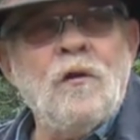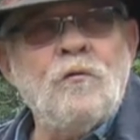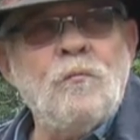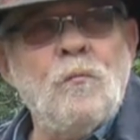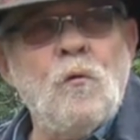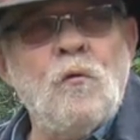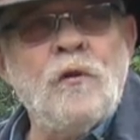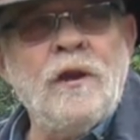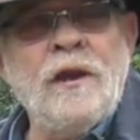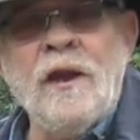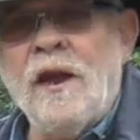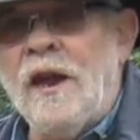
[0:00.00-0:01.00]
got a
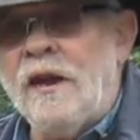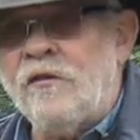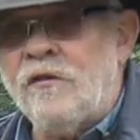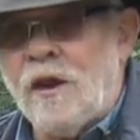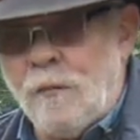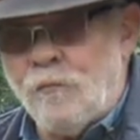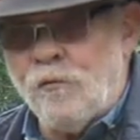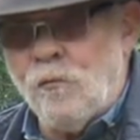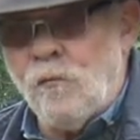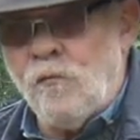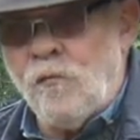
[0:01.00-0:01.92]
mooring at Hampton Hall